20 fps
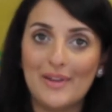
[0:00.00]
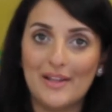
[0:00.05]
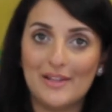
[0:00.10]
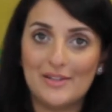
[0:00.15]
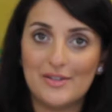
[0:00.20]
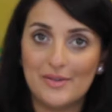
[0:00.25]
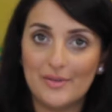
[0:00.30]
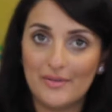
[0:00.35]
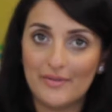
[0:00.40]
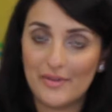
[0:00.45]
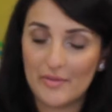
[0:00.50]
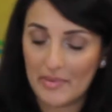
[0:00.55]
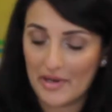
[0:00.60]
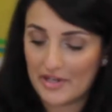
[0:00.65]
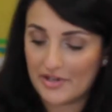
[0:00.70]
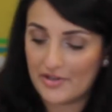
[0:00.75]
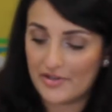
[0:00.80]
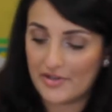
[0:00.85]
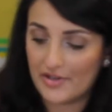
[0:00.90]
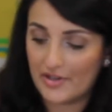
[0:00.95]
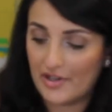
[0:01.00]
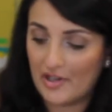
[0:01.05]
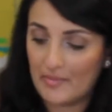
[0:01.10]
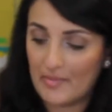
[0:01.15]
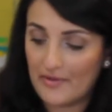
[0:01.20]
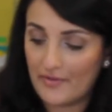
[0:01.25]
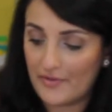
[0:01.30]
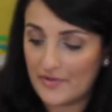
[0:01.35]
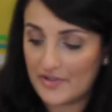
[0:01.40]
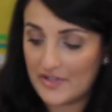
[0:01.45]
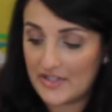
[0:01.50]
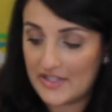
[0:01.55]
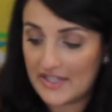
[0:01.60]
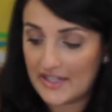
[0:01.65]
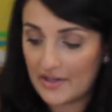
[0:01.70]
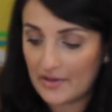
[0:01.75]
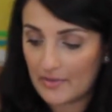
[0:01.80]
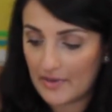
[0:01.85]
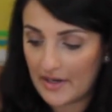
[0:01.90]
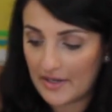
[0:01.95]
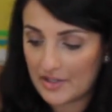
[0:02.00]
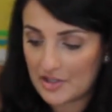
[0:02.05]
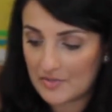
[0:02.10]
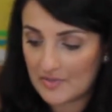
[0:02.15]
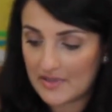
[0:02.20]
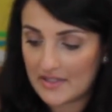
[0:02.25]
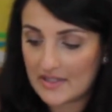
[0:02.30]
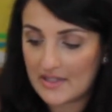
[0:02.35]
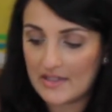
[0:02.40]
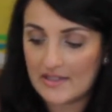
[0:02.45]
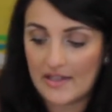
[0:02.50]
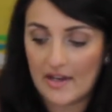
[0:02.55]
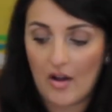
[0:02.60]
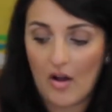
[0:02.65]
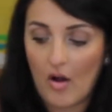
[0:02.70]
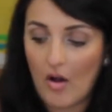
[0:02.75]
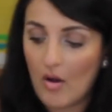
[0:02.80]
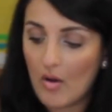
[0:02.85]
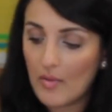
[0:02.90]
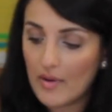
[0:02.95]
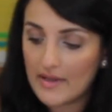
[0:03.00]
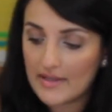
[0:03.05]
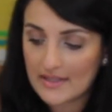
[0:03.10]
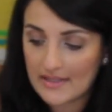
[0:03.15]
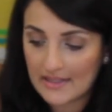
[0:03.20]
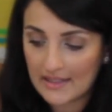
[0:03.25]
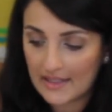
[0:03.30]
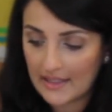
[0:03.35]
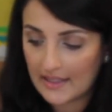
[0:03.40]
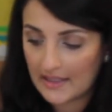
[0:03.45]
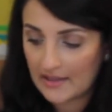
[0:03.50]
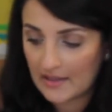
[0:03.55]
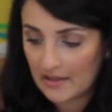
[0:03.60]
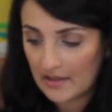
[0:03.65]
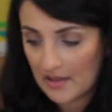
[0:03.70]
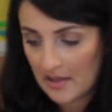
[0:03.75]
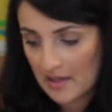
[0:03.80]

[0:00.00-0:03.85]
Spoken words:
that 2 of the pages are going to be for seat arrangements because I always need